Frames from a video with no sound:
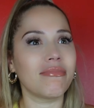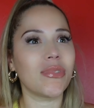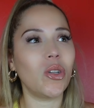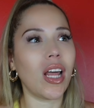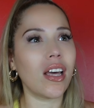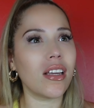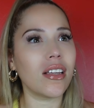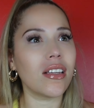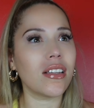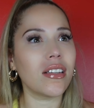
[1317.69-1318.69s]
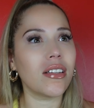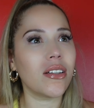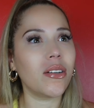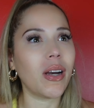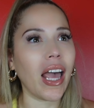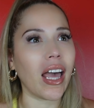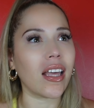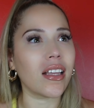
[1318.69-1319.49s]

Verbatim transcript: Who that? Who that?